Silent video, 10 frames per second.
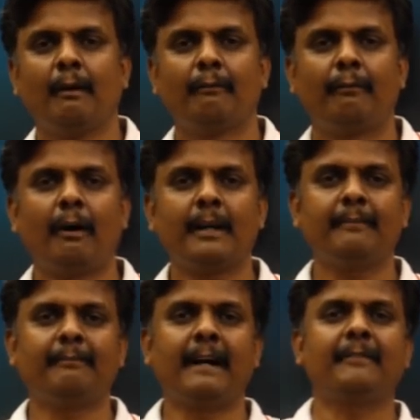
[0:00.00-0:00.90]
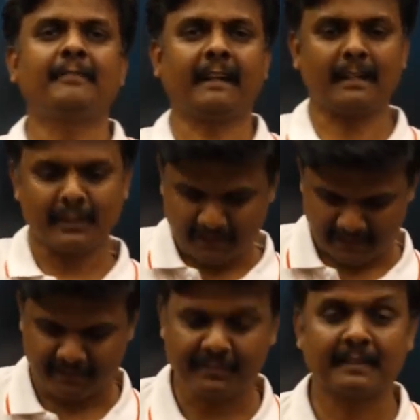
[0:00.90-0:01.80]
45 seconds for
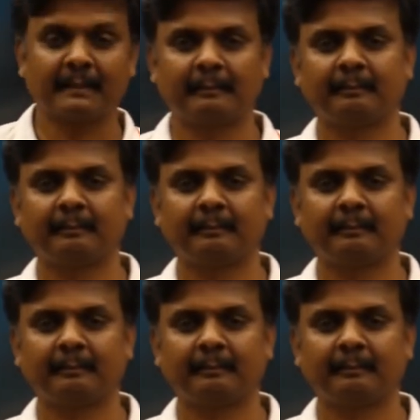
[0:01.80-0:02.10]
this.